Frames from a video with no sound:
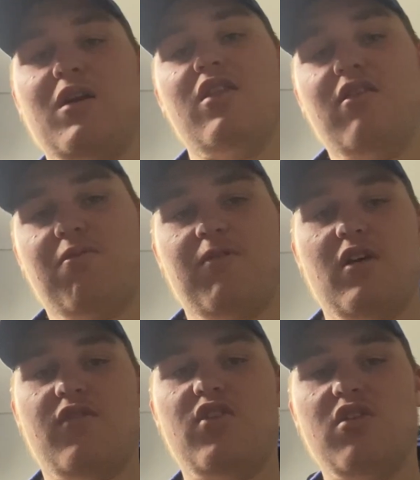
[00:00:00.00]
of those
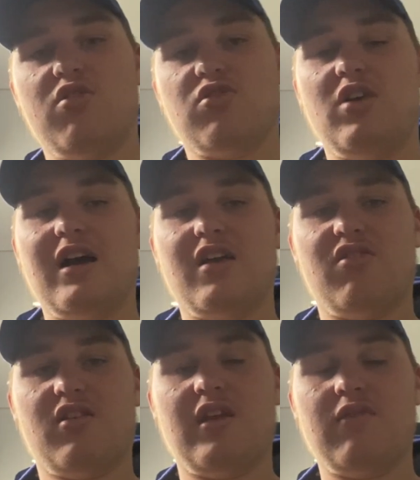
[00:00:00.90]
very few strikers
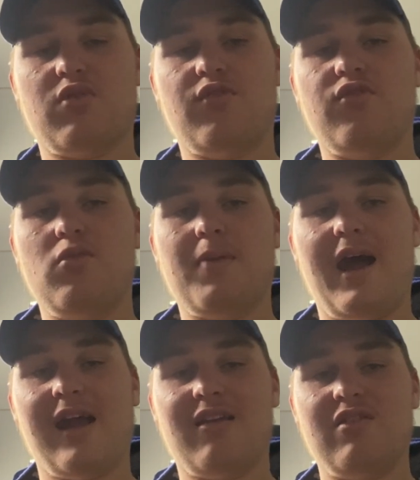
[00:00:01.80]
that gives the full
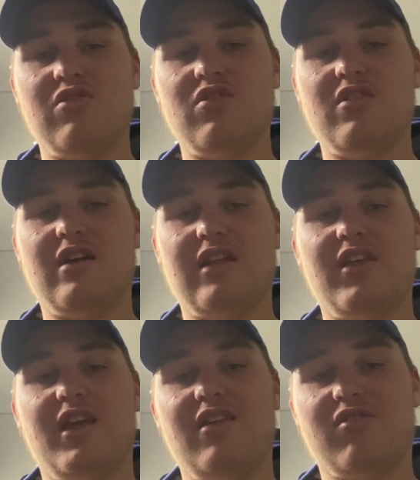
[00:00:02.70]
package. I
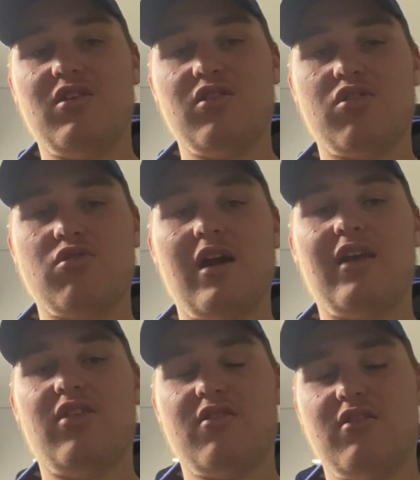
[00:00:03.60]
think he's got the
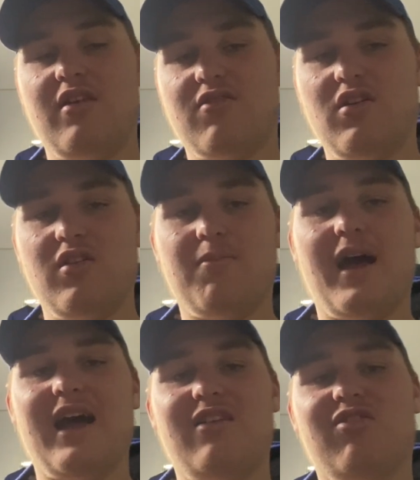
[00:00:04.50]
strength. He's got the
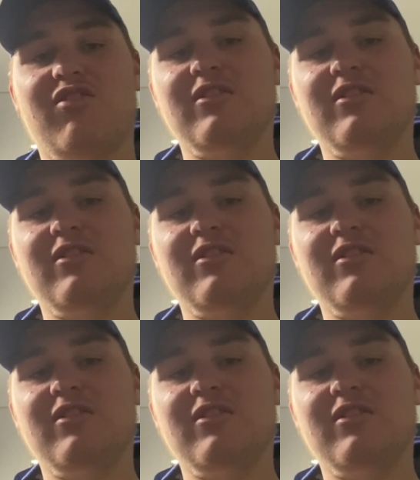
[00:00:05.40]
pace,